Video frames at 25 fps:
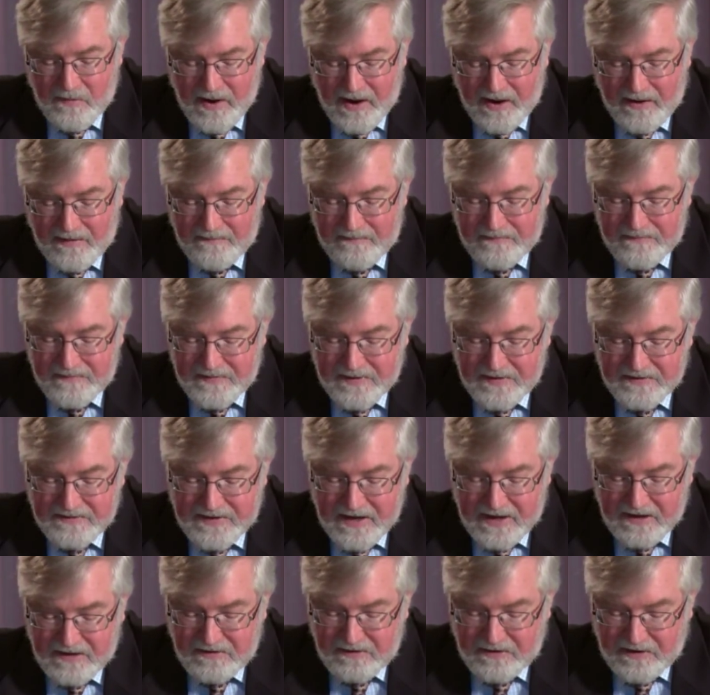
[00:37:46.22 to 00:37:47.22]
Well, let's
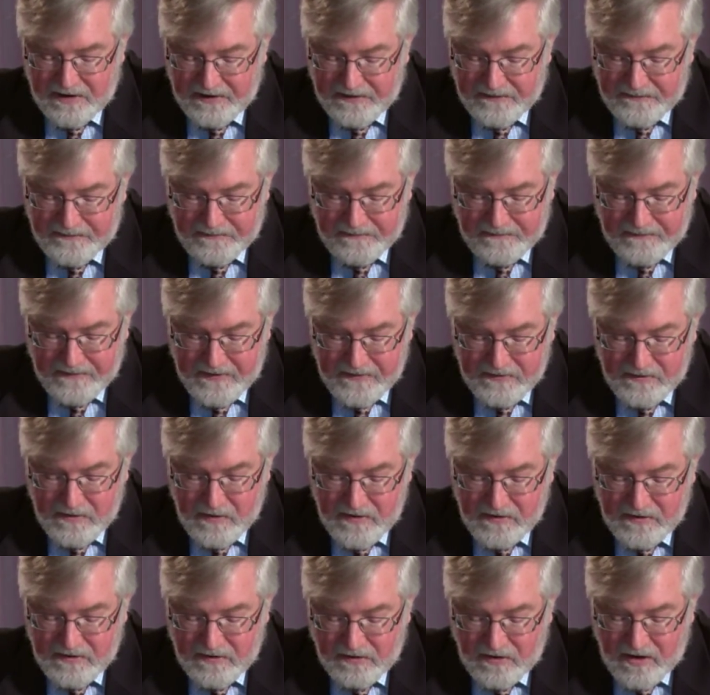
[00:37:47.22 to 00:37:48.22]
take a look. Let's
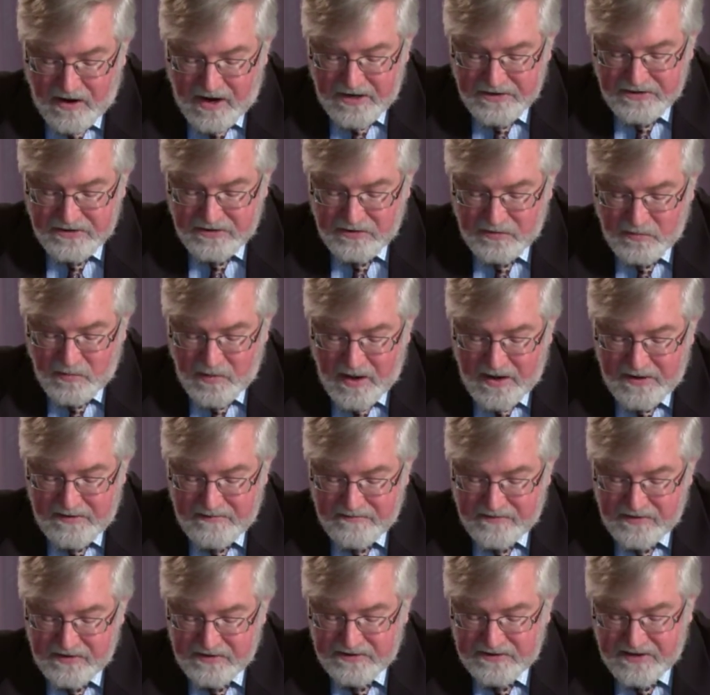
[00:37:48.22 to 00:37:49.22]
go to Colossians 1
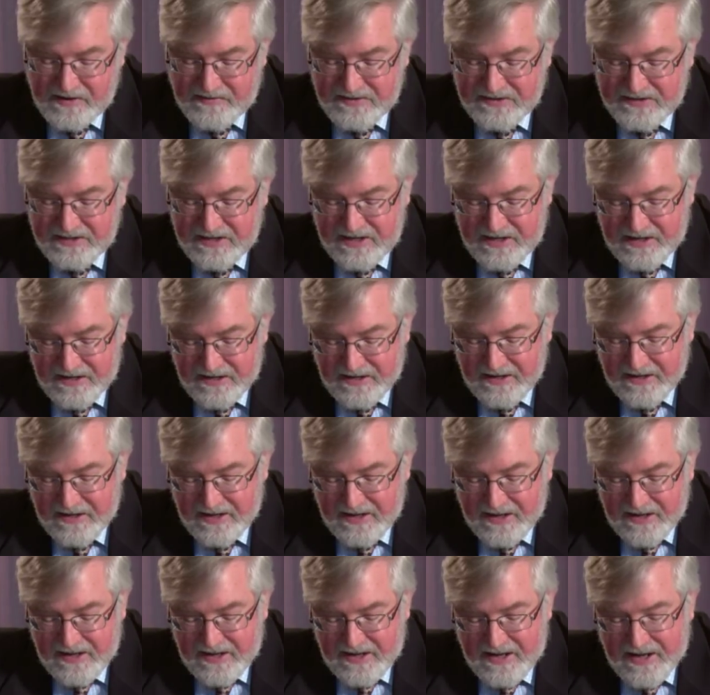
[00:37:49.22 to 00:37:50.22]
and verse 17
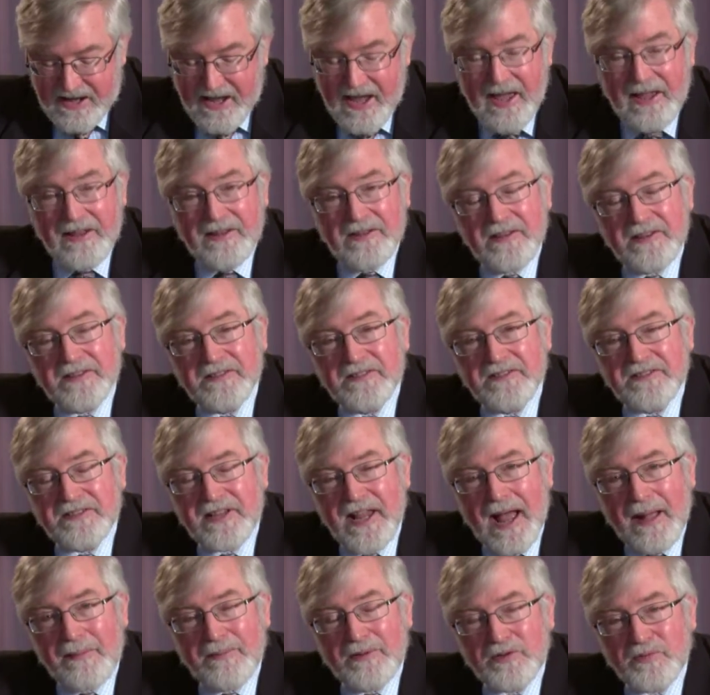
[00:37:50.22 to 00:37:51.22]
and let's
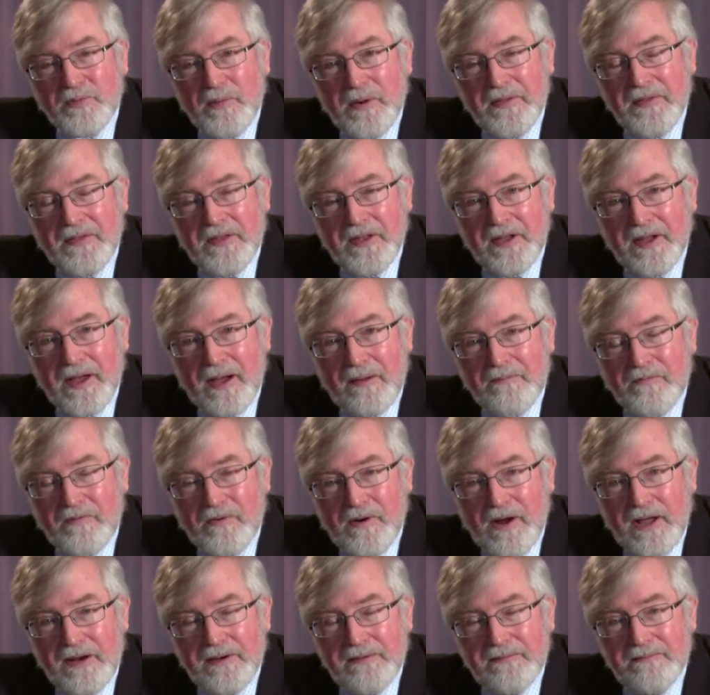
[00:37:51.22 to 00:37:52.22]
establish one thing up
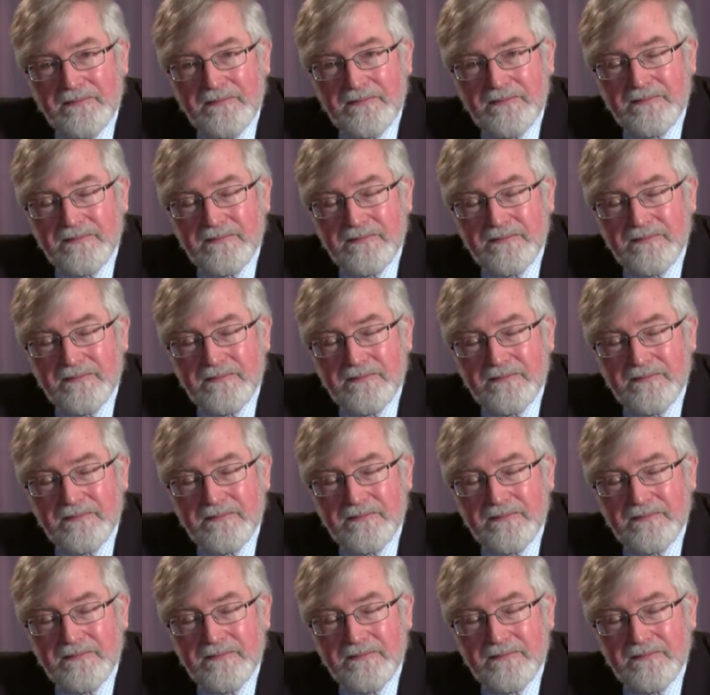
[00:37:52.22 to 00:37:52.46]
front.